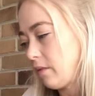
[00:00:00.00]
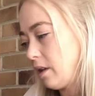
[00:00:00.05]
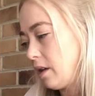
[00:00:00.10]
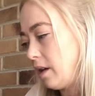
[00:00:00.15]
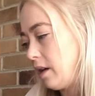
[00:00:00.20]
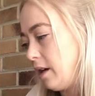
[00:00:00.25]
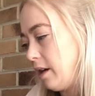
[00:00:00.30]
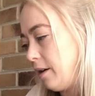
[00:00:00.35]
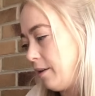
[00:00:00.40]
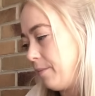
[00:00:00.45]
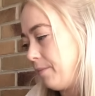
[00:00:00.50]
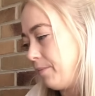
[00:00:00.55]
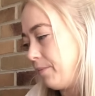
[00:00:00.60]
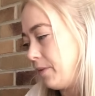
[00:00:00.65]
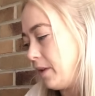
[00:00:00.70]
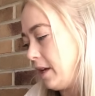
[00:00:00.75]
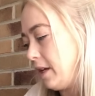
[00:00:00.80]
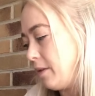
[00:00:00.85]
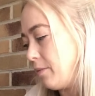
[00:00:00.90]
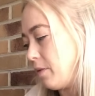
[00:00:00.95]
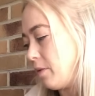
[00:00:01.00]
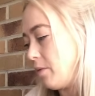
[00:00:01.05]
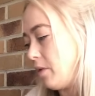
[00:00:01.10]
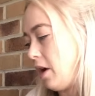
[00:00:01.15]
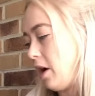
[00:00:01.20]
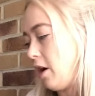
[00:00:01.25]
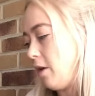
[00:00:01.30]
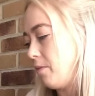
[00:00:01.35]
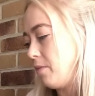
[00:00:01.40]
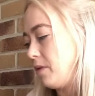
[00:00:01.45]
um, and what will
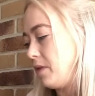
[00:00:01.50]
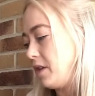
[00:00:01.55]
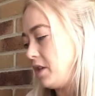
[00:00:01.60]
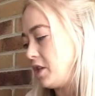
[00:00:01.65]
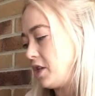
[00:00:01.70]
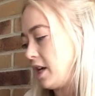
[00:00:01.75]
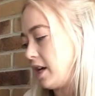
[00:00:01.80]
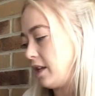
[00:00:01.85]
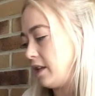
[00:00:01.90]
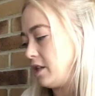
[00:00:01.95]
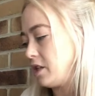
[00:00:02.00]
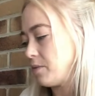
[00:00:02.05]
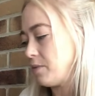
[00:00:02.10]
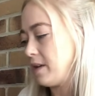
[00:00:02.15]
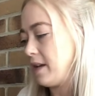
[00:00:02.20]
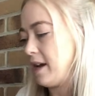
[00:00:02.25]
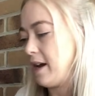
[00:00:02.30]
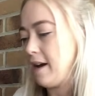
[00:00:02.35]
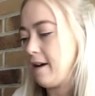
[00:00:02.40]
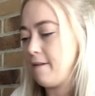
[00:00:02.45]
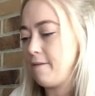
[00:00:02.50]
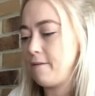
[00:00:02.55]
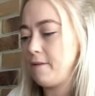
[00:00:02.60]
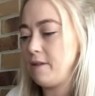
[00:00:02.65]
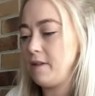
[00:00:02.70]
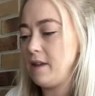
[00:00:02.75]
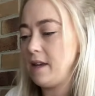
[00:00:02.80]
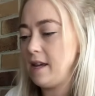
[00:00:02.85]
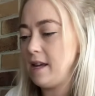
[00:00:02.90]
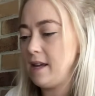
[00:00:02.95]
help with the challenge, we have
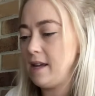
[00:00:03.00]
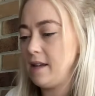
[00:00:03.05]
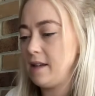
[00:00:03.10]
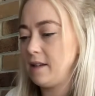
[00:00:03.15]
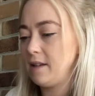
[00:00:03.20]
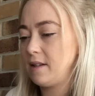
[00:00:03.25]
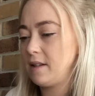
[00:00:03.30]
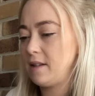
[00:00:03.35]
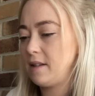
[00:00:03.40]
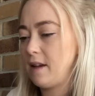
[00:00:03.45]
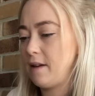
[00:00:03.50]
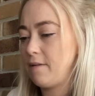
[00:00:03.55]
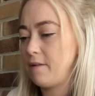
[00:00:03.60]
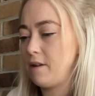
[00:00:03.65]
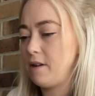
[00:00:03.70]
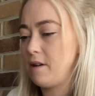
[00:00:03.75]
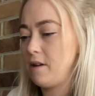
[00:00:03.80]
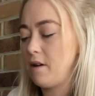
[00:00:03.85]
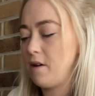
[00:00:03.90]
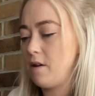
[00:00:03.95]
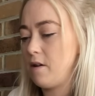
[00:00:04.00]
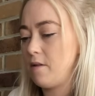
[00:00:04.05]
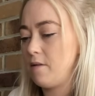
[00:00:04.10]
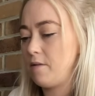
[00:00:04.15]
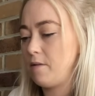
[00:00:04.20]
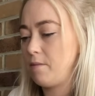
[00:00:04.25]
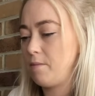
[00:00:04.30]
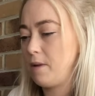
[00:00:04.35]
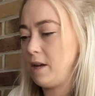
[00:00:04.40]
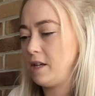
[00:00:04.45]
the Seven of
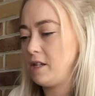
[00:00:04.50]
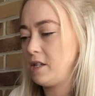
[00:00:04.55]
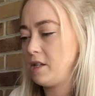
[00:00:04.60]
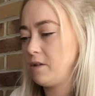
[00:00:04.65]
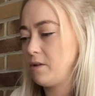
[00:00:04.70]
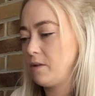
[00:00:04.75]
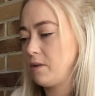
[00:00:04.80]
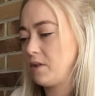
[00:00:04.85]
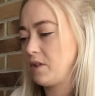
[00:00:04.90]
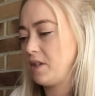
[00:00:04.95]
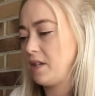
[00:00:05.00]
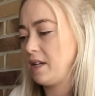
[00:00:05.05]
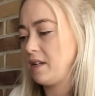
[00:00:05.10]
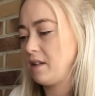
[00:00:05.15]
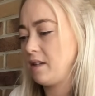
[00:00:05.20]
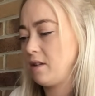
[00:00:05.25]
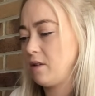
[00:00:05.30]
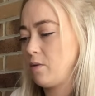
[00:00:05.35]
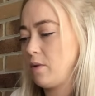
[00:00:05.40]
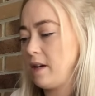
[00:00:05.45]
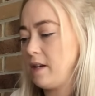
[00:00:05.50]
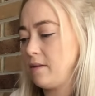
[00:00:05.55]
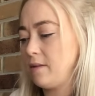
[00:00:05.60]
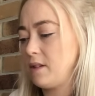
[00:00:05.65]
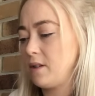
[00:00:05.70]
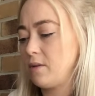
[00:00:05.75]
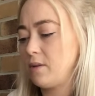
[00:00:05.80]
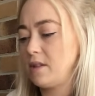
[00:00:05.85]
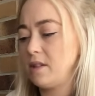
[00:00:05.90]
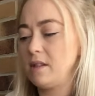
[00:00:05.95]
Pentacles, six Queen of
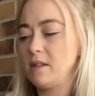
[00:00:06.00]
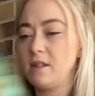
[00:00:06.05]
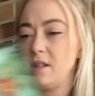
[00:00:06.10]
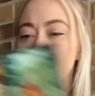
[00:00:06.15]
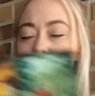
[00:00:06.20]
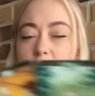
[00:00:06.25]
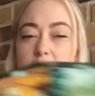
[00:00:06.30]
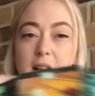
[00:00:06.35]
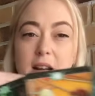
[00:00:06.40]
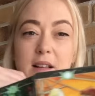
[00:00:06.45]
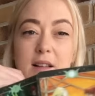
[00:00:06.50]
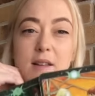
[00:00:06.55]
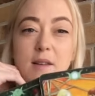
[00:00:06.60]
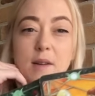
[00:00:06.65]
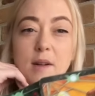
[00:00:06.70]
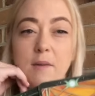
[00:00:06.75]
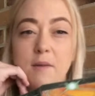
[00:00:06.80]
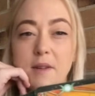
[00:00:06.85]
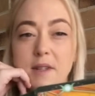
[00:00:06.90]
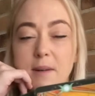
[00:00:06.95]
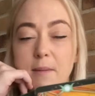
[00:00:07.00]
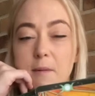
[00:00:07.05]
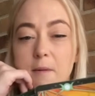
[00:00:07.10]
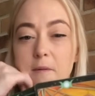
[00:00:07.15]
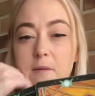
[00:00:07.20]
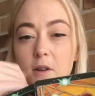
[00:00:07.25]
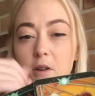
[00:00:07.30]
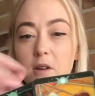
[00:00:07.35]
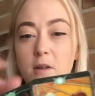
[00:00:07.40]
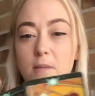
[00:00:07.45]
Swords, and Strength. So for some of
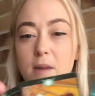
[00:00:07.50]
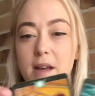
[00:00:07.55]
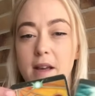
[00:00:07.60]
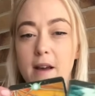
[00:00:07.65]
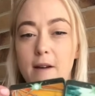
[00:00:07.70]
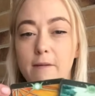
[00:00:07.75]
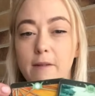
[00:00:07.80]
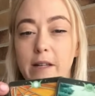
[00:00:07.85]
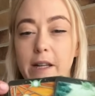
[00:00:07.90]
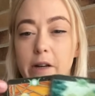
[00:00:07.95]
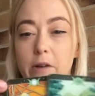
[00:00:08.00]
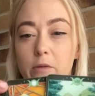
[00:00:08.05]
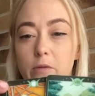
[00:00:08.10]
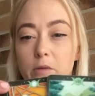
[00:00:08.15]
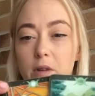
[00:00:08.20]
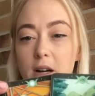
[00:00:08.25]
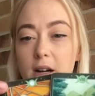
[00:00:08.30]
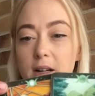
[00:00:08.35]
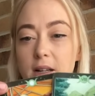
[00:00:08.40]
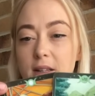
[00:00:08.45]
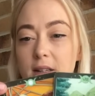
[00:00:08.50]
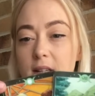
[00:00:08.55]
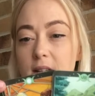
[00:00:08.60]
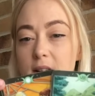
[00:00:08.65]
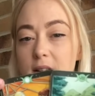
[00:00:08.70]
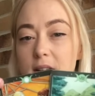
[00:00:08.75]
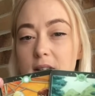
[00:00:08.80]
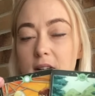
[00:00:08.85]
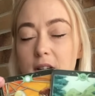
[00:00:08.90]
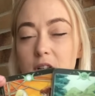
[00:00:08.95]
you, you may have legal rights in
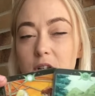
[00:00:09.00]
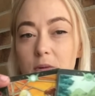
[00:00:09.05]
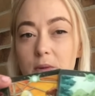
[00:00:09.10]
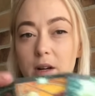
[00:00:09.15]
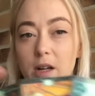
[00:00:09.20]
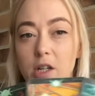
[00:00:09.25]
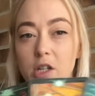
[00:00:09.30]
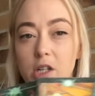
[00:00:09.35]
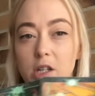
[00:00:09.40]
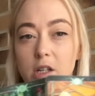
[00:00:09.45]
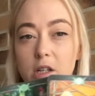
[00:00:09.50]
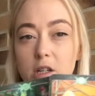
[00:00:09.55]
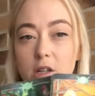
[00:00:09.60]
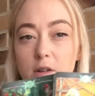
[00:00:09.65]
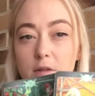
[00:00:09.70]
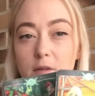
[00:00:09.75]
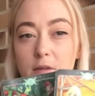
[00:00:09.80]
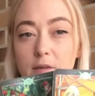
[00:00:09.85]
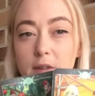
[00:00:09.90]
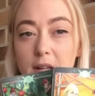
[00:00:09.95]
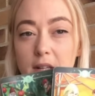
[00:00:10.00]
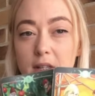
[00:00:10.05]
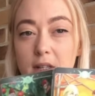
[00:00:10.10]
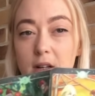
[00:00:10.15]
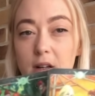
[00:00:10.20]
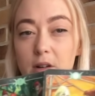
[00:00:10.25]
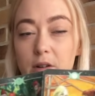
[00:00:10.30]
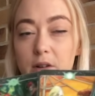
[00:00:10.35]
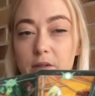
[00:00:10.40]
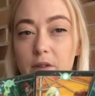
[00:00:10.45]
this situation, and you've invested
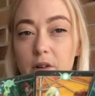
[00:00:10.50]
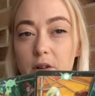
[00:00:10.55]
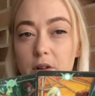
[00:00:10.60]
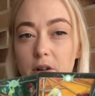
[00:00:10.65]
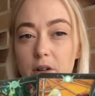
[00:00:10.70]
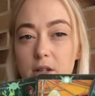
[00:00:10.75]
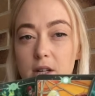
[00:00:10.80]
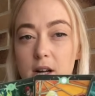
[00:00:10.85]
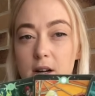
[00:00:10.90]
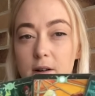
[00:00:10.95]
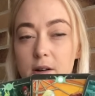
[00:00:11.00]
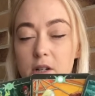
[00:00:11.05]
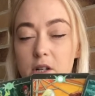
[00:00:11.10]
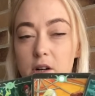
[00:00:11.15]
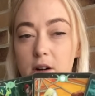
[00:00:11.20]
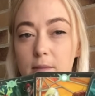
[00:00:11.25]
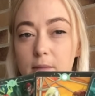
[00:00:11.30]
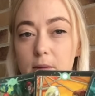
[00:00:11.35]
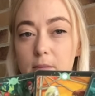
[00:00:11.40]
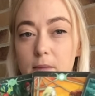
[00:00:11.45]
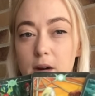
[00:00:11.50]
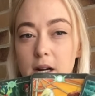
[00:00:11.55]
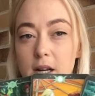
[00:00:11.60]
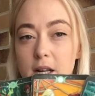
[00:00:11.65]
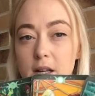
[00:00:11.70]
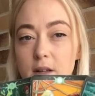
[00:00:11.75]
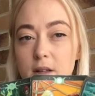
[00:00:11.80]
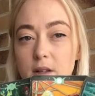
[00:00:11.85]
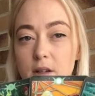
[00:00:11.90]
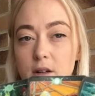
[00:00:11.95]
a lot of your own time, time and money,
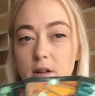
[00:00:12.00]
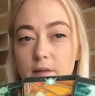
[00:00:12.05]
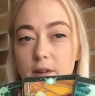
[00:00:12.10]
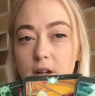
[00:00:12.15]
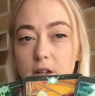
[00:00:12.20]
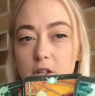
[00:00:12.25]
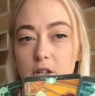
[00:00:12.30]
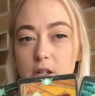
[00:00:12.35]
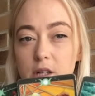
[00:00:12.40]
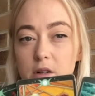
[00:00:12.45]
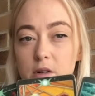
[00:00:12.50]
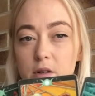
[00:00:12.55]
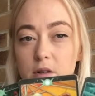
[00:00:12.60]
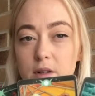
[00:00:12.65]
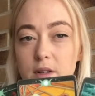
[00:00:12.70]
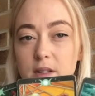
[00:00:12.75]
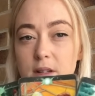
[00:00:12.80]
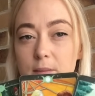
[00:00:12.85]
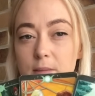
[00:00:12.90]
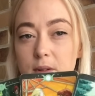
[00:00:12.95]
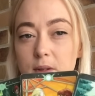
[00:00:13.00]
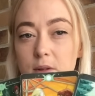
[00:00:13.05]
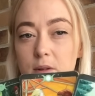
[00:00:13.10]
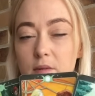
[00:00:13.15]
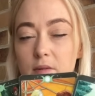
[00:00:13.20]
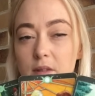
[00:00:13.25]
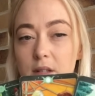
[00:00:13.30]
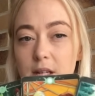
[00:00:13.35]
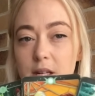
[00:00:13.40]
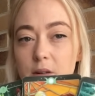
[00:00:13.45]
so you've actually got some sort
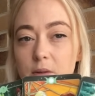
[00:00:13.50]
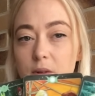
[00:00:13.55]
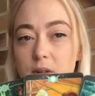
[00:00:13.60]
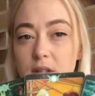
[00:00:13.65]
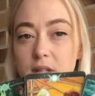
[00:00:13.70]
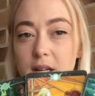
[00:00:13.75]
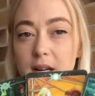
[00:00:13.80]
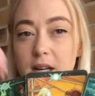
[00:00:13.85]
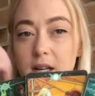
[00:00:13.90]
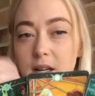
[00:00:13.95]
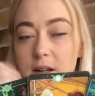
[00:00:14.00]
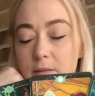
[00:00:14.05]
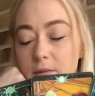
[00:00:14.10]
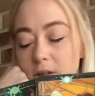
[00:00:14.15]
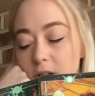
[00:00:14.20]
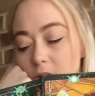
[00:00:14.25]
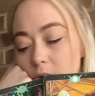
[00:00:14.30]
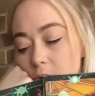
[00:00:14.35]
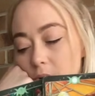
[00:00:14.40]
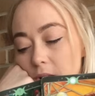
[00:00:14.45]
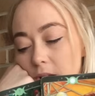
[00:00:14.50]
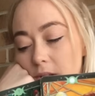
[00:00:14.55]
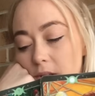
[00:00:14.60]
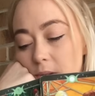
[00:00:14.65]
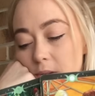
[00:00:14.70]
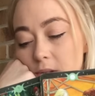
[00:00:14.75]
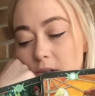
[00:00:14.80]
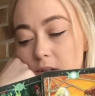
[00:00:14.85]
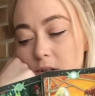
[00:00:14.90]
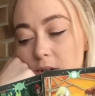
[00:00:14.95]
of legal standing with the Queen of
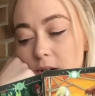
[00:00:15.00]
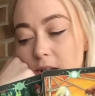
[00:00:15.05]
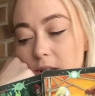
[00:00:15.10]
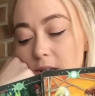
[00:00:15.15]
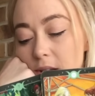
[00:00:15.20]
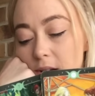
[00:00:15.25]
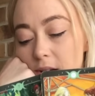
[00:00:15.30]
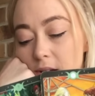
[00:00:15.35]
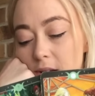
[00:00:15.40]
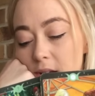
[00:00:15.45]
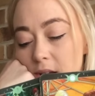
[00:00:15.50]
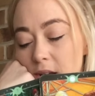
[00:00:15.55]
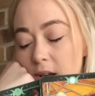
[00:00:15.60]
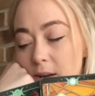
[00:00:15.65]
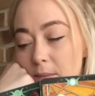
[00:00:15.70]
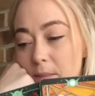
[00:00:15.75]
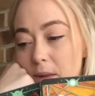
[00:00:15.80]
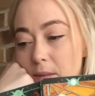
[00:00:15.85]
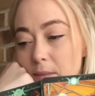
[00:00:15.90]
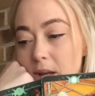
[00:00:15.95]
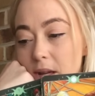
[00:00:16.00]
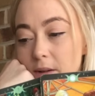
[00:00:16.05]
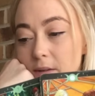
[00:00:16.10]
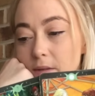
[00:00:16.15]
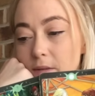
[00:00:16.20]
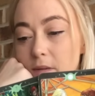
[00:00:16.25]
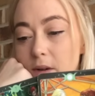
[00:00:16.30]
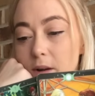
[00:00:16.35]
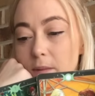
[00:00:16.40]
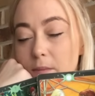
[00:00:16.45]
Swords, Strength, and maybe in,
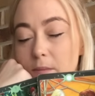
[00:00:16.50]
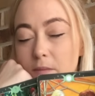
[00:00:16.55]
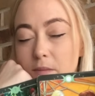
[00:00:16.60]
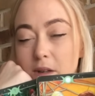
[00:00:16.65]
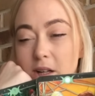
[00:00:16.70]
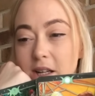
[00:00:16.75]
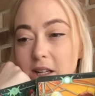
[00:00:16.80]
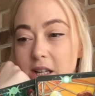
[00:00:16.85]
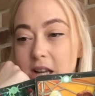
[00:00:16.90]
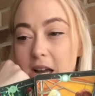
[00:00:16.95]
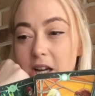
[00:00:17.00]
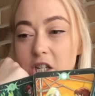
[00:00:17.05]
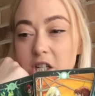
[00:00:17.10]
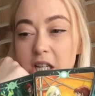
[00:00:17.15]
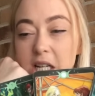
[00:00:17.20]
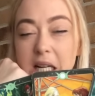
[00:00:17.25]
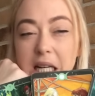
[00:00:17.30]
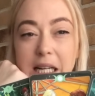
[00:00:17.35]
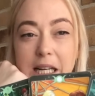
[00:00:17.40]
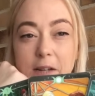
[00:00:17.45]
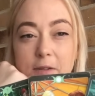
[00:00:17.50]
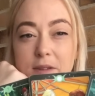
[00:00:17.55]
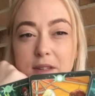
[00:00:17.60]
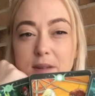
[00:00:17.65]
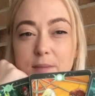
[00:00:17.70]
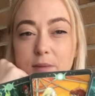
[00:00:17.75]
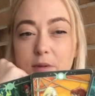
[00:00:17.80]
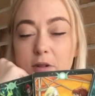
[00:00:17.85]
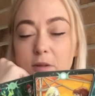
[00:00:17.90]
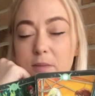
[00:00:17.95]
in engaging in legal
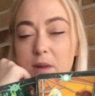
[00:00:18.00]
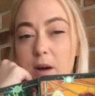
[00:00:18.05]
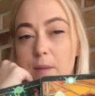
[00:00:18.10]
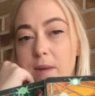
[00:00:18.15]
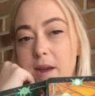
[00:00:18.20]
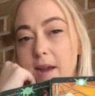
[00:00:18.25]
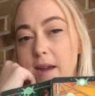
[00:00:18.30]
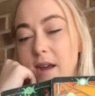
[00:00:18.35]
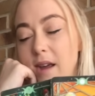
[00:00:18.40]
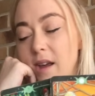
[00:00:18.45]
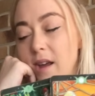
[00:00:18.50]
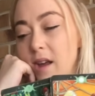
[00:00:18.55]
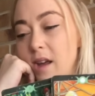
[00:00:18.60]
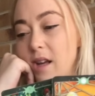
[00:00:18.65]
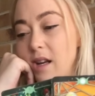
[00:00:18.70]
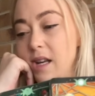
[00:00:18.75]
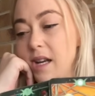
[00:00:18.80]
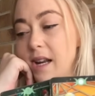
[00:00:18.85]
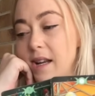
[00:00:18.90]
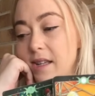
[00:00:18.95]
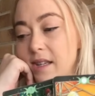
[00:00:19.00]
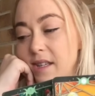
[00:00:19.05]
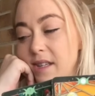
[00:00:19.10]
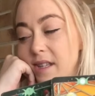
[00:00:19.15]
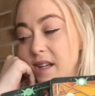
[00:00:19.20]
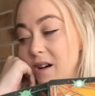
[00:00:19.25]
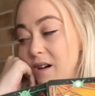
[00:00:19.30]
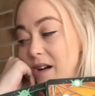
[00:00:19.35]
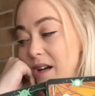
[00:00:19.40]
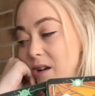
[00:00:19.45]
support might be
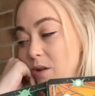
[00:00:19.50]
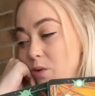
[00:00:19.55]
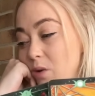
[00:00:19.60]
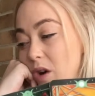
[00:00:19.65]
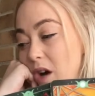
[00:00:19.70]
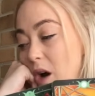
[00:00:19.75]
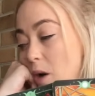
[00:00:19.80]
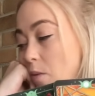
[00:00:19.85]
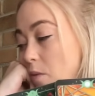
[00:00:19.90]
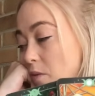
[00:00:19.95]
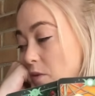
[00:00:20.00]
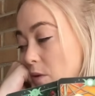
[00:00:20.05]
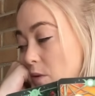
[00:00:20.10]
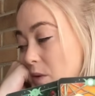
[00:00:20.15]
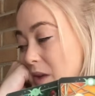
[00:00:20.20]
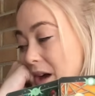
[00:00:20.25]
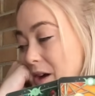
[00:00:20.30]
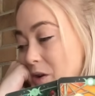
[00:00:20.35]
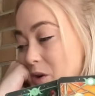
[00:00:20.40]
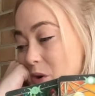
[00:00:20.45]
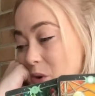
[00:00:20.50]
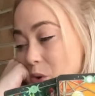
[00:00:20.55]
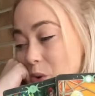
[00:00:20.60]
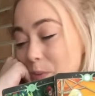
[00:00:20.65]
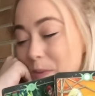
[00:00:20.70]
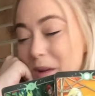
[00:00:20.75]
necessary or helpful. That could